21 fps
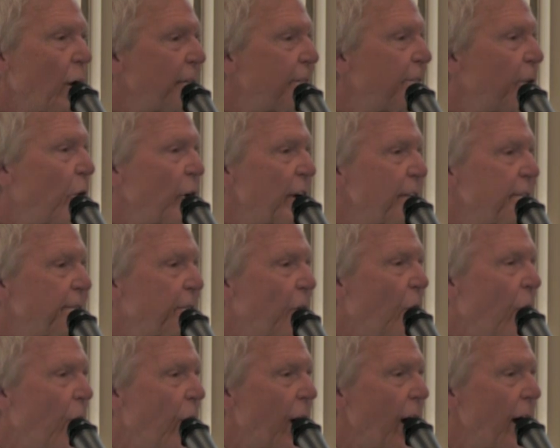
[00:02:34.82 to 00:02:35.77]

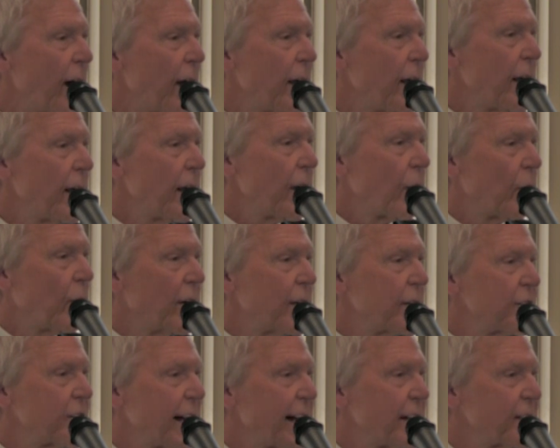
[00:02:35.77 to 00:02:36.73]
144
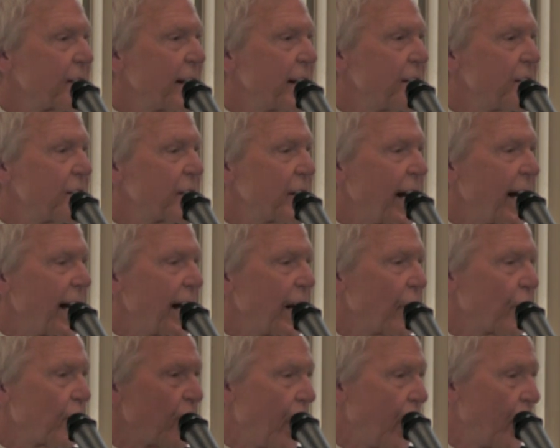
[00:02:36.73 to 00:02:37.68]
was, as they say,
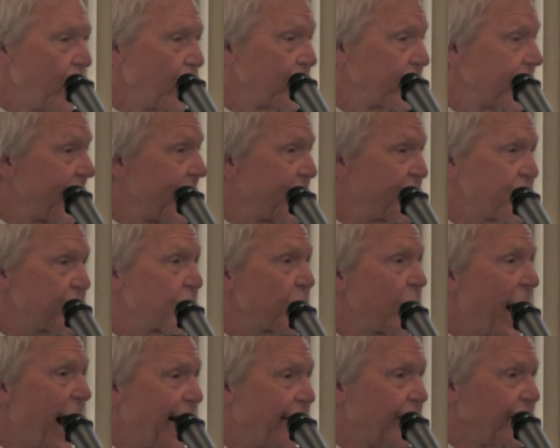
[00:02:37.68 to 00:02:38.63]
a road less
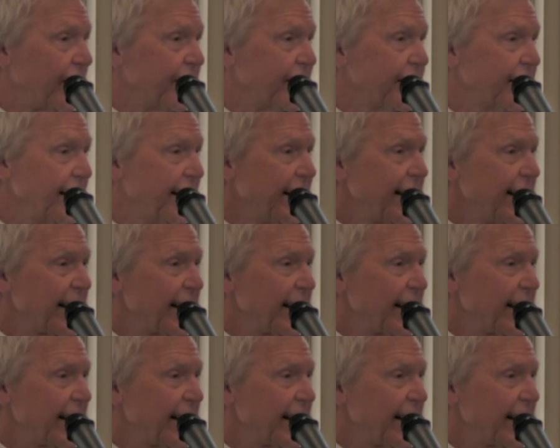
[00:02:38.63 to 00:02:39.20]
traveled.